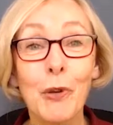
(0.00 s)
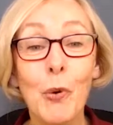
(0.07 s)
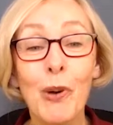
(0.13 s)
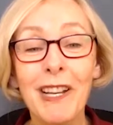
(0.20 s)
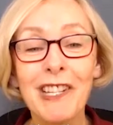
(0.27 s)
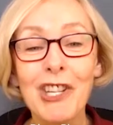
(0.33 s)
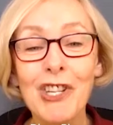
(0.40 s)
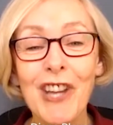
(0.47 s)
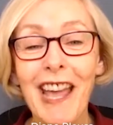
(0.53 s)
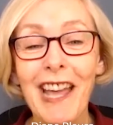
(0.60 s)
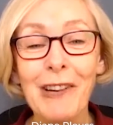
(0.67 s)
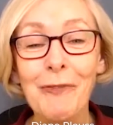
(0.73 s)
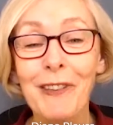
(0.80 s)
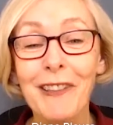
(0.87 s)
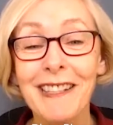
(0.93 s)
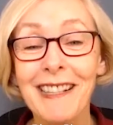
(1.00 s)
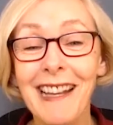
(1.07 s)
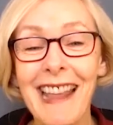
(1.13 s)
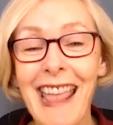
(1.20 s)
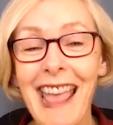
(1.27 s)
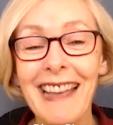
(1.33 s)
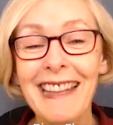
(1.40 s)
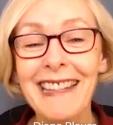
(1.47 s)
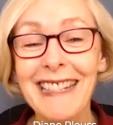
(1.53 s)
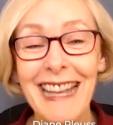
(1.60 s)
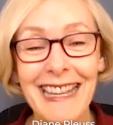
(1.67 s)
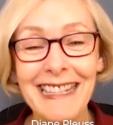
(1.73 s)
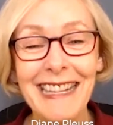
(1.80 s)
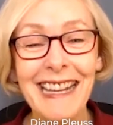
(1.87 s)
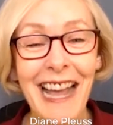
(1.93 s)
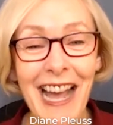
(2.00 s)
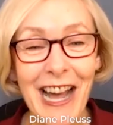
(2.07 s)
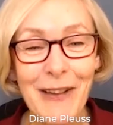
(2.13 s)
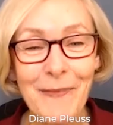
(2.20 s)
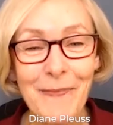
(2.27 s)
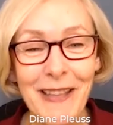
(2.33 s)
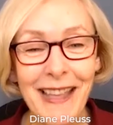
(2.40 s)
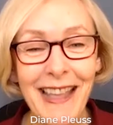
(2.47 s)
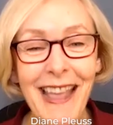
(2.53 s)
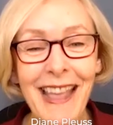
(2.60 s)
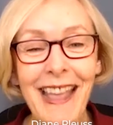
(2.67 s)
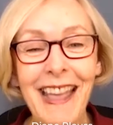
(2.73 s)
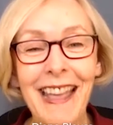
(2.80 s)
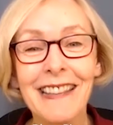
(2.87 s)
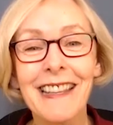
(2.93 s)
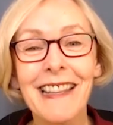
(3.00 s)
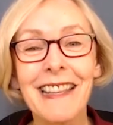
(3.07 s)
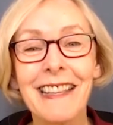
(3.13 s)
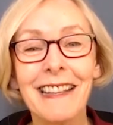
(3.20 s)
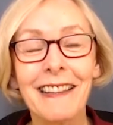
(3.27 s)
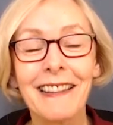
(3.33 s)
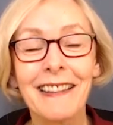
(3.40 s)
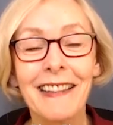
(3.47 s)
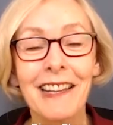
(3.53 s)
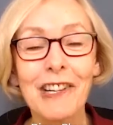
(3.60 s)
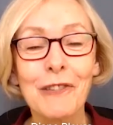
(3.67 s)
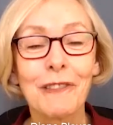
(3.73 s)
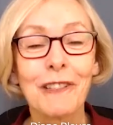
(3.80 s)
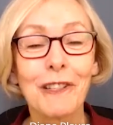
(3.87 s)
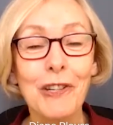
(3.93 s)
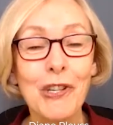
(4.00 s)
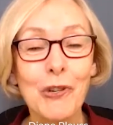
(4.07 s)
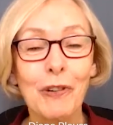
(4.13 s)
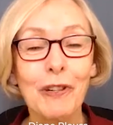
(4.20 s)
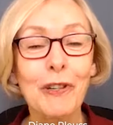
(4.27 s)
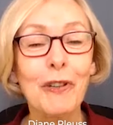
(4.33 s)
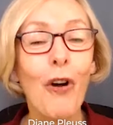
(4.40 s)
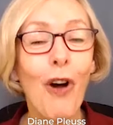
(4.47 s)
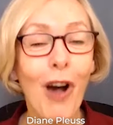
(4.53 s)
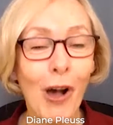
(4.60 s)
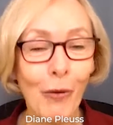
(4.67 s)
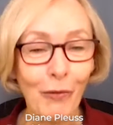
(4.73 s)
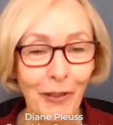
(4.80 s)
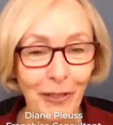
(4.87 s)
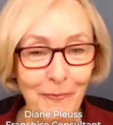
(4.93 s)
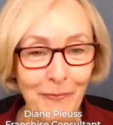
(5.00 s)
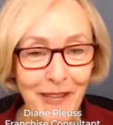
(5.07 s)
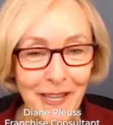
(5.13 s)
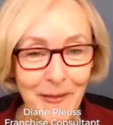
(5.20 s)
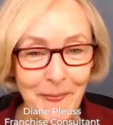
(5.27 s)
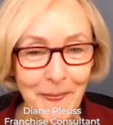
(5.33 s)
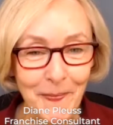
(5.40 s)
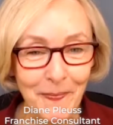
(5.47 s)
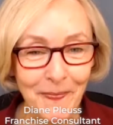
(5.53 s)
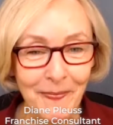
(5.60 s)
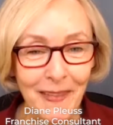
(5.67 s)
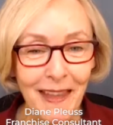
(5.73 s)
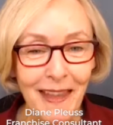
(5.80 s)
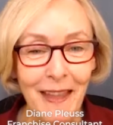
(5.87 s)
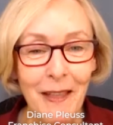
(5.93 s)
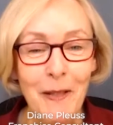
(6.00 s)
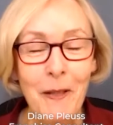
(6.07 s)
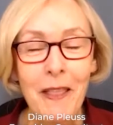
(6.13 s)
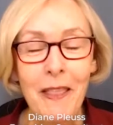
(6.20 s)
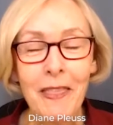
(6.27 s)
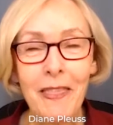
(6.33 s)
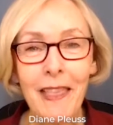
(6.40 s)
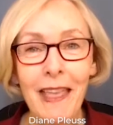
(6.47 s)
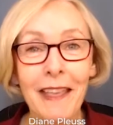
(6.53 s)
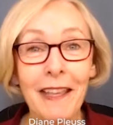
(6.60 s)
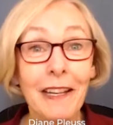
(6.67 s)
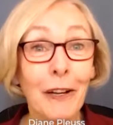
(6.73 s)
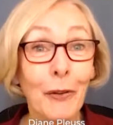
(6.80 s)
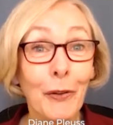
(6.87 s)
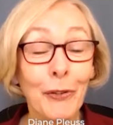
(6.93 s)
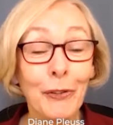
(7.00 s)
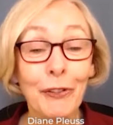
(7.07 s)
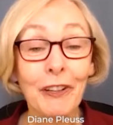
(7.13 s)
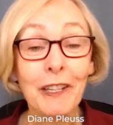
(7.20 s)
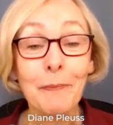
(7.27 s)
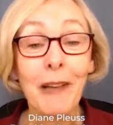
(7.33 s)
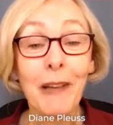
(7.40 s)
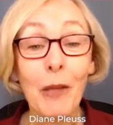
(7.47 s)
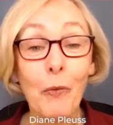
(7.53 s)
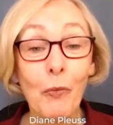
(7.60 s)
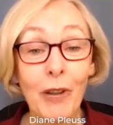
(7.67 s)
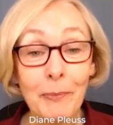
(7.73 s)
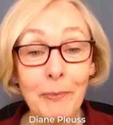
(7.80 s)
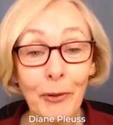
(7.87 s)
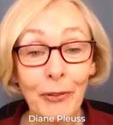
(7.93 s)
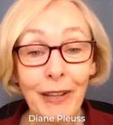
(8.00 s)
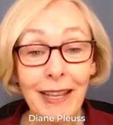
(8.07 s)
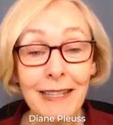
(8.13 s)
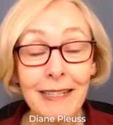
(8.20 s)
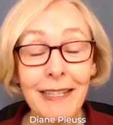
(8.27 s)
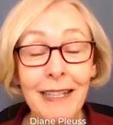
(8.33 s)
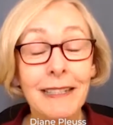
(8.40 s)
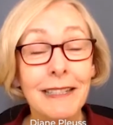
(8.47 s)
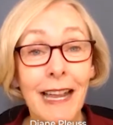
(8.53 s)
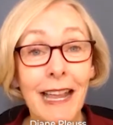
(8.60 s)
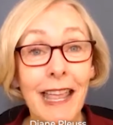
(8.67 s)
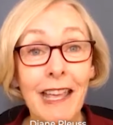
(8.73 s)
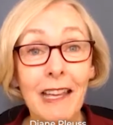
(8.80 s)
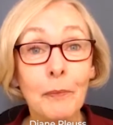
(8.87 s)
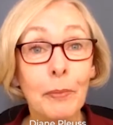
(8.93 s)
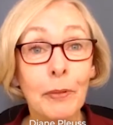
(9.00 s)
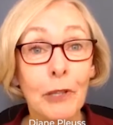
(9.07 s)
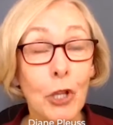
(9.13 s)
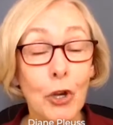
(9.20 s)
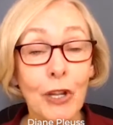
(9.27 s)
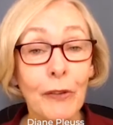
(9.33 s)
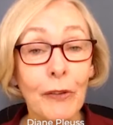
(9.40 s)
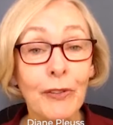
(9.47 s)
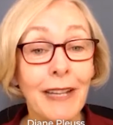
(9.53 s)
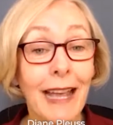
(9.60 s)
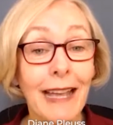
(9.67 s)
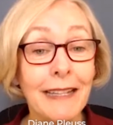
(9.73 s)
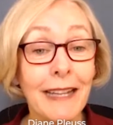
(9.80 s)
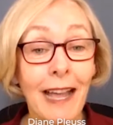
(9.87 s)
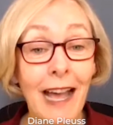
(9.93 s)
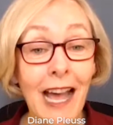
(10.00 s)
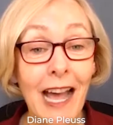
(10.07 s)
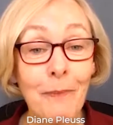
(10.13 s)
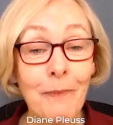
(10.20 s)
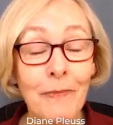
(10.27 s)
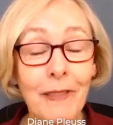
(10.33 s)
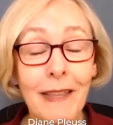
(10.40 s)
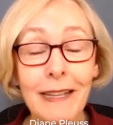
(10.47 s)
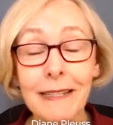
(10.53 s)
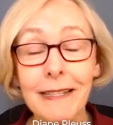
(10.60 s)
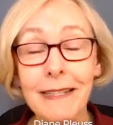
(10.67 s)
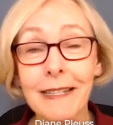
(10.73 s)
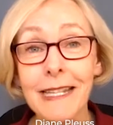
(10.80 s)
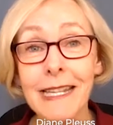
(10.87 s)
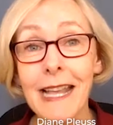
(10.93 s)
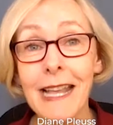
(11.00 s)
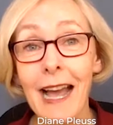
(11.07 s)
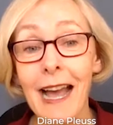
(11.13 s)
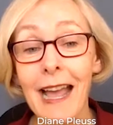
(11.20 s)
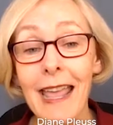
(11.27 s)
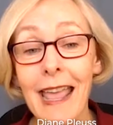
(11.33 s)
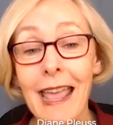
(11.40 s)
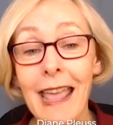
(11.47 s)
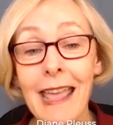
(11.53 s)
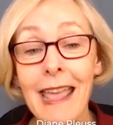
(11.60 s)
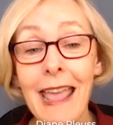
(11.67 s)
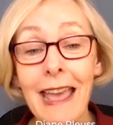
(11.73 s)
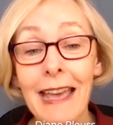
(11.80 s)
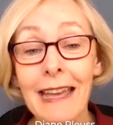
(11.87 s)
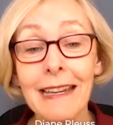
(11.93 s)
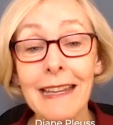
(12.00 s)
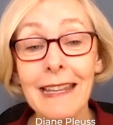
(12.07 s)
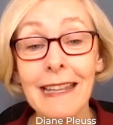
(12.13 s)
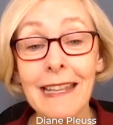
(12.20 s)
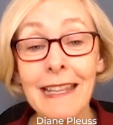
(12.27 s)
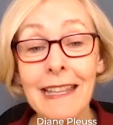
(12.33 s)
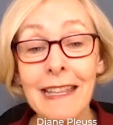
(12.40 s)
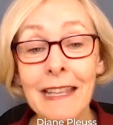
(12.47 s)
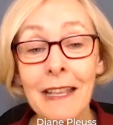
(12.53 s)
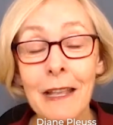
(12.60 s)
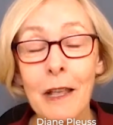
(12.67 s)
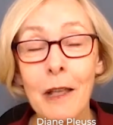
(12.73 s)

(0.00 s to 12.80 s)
quickchatwithdiane.com and they can schedule a short call with me. They can also look at my website, dianepleuss.com. That's D I A N E,